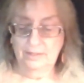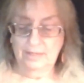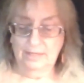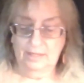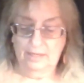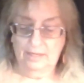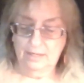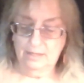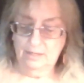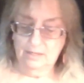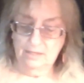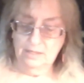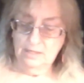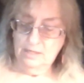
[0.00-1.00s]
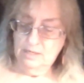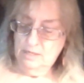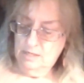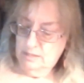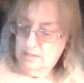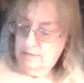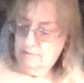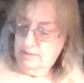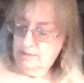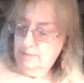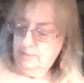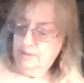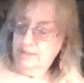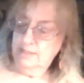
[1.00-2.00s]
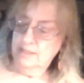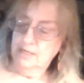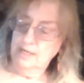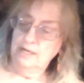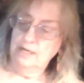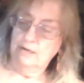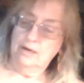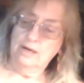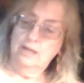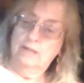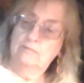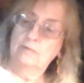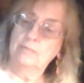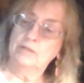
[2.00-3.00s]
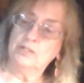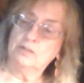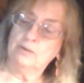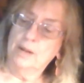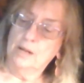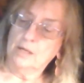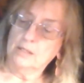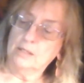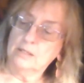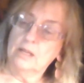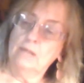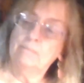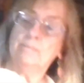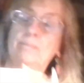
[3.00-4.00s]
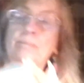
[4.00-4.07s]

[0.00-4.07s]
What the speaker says: is what, yeah. Well, write the price on here. I have a mystery box. Oh,